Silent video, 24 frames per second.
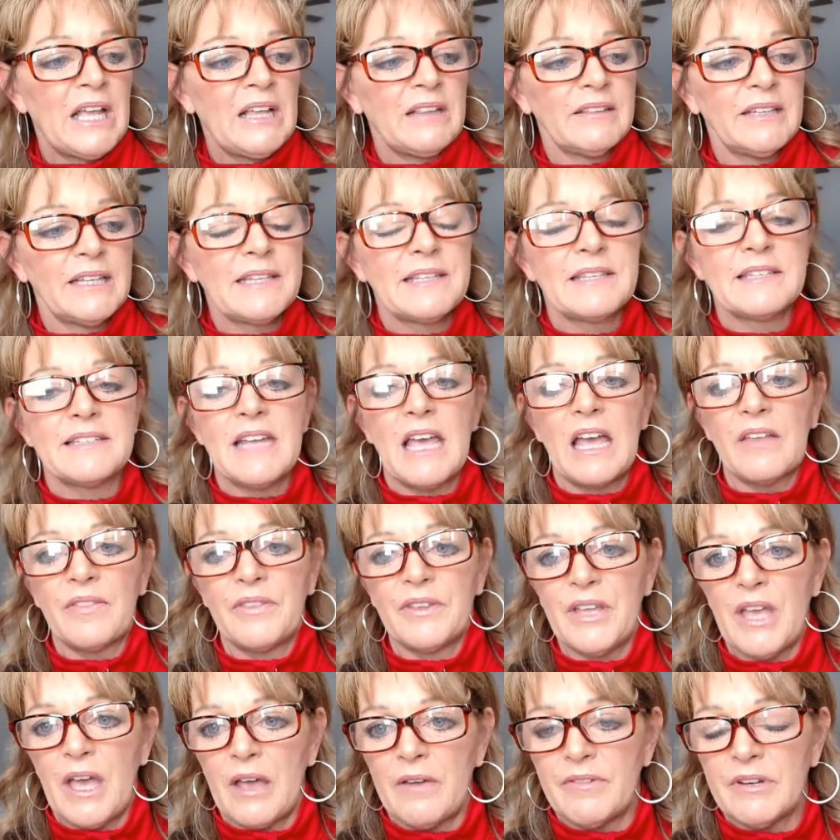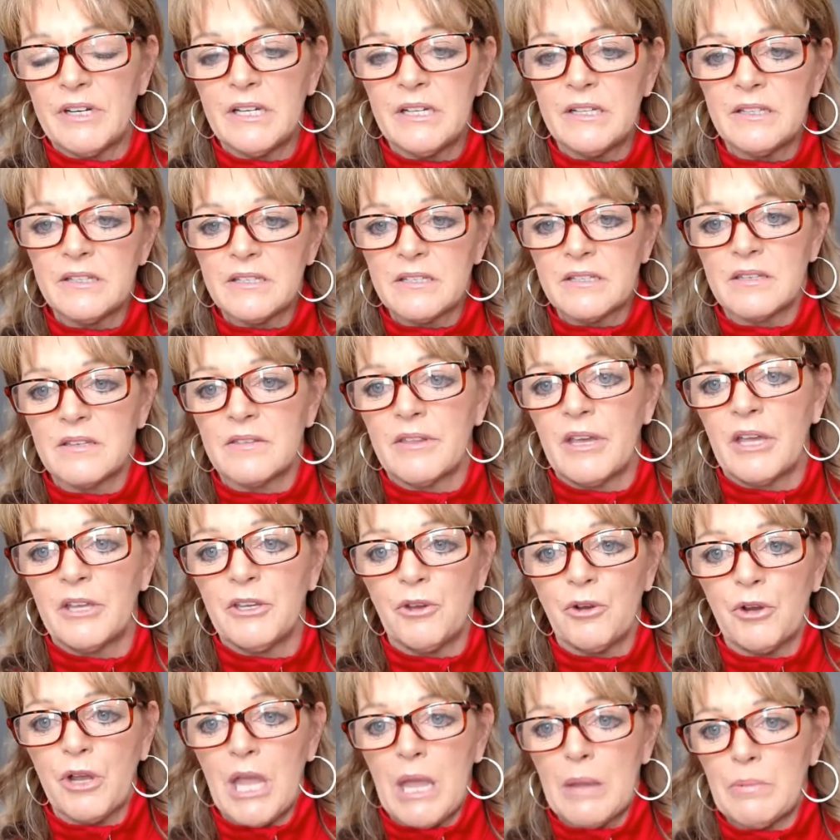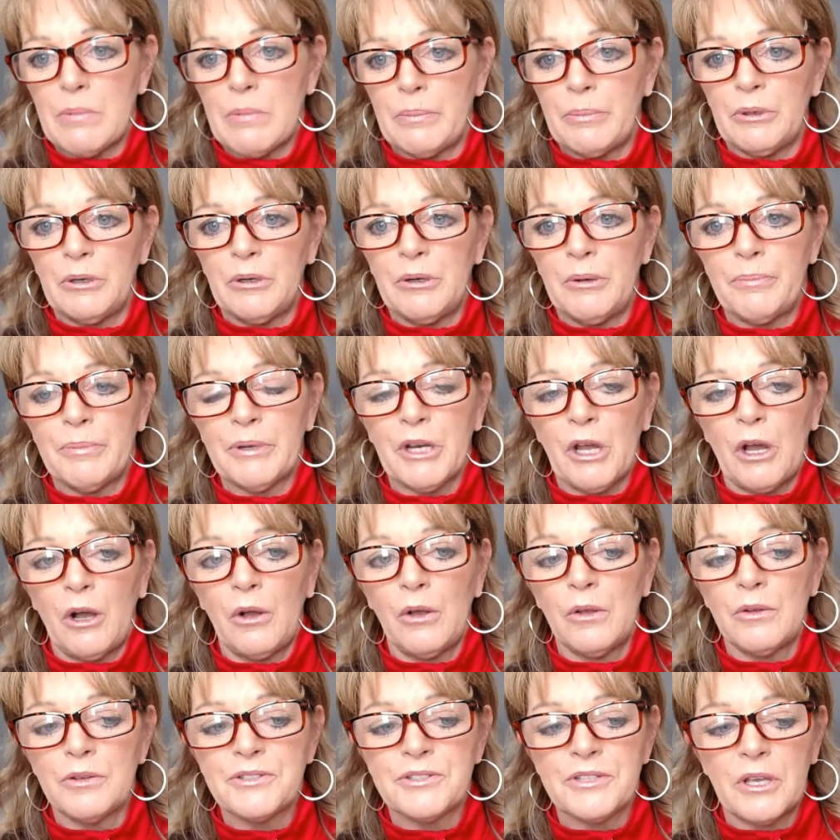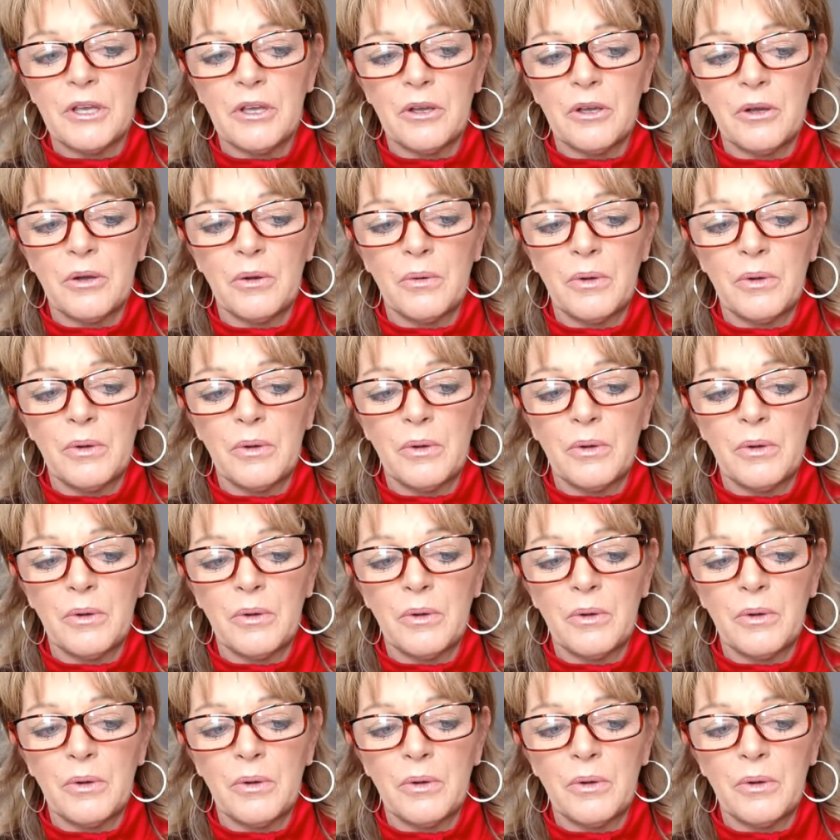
let's stack the evidence that you're capable, but also